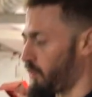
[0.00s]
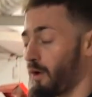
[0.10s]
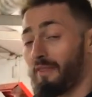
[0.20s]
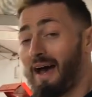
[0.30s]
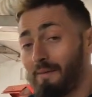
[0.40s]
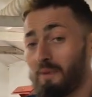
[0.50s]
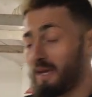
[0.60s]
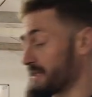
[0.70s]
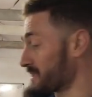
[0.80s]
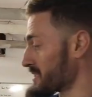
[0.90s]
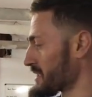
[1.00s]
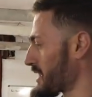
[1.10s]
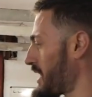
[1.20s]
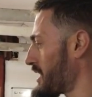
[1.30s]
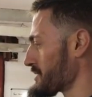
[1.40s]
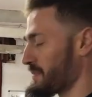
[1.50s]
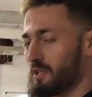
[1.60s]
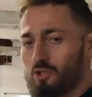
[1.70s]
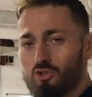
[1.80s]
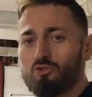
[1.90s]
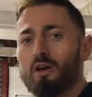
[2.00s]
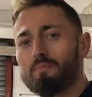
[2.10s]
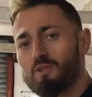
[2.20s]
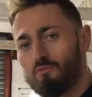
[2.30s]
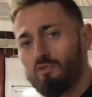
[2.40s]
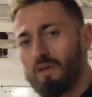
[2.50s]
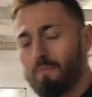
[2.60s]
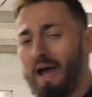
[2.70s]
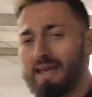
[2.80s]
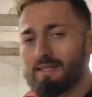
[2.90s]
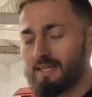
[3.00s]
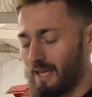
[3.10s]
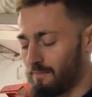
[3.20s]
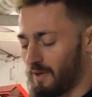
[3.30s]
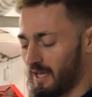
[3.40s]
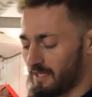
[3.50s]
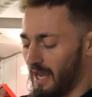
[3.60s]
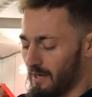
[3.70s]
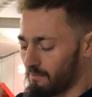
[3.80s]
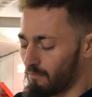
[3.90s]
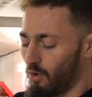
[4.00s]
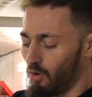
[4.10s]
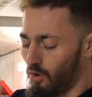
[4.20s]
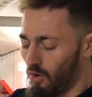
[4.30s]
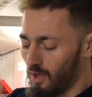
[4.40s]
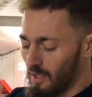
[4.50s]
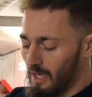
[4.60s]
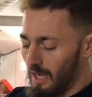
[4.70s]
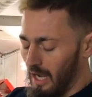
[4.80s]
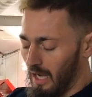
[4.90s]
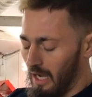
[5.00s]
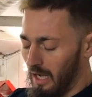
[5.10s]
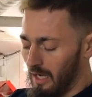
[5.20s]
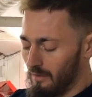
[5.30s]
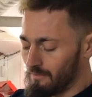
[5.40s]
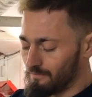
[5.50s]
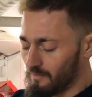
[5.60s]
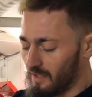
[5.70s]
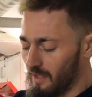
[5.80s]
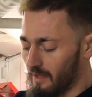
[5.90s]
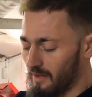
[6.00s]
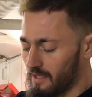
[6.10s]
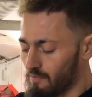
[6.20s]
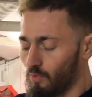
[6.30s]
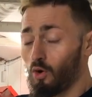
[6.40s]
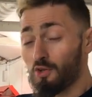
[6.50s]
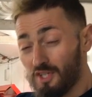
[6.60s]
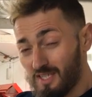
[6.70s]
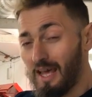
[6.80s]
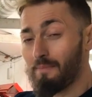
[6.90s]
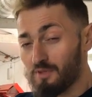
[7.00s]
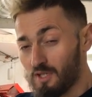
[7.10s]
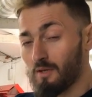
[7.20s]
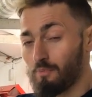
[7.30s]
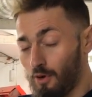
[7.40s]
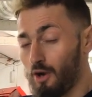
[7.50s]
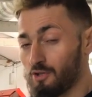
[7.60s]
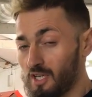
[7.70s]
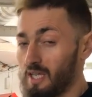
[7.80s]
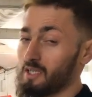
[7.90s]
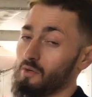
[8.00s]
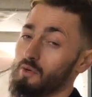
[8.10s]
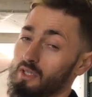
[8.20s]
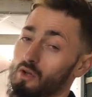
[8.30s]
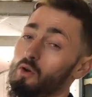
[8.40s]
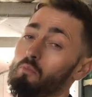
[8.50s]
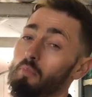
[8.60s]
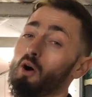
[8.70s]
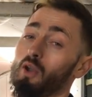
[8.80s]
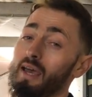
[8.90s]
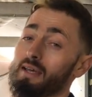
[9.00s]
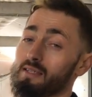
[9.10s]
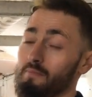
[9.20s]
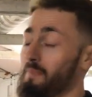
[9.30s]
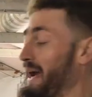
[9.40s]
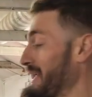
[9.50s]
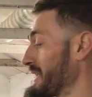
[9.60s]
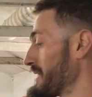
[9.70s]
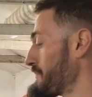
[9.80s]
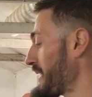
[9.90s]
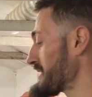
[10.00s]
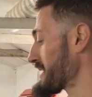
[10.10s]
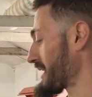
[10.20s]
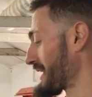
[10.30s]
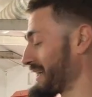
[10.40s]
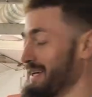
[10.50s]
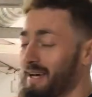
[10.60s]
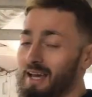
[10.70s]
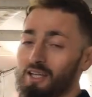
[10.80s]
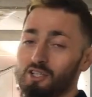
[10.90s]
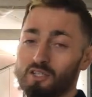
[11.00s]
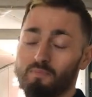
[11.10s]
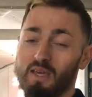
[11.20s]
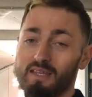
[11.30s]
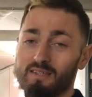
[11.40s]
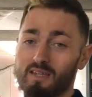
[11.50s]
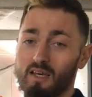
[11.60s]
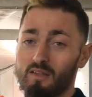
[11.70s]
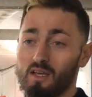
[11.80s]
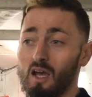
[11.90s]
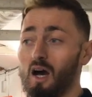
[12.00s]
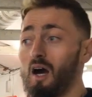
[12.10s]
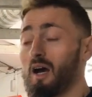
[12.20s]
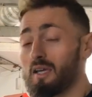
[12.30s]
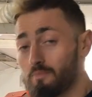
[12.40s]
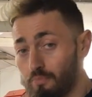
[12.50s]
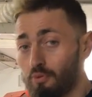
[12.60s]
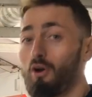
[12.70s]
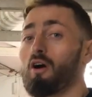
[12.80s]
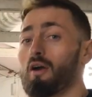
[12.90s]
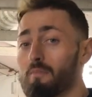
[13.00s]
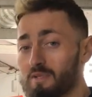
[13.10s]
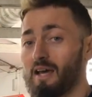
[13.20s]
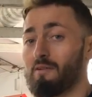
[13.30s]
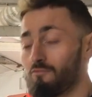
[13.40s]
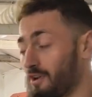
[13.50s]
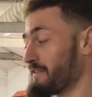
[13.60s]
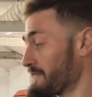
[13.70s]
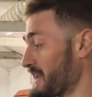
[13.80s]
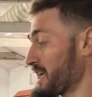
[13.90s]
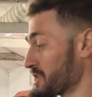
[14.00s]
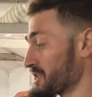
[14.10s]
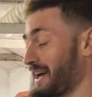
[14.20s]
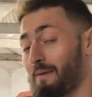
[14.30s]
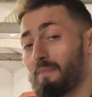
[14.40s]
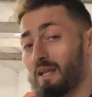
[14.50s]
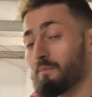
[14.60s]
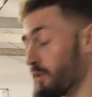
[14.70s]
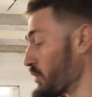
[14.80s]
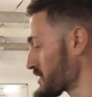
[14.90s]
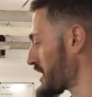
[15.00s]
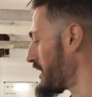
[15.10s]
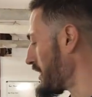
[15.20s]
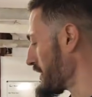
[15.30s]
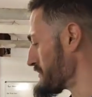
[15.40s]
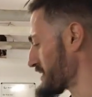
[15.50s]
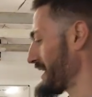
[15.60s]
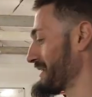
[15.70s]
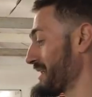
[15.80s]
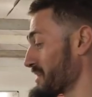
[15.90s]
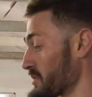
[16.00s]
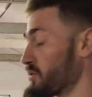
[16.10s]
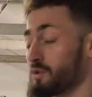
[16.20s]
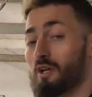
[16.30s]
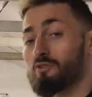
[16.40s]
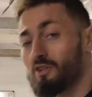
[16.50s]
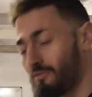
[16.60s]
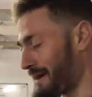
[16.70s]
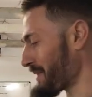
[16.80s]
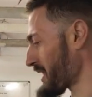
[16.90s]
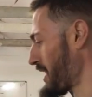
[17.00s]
what that means is the car's been stripped and repainted, but it's had more, there's more steps to the process. So it's called polyester paint, and it basically just means that the car is primed and refinished that many more times, and then it's also ceramic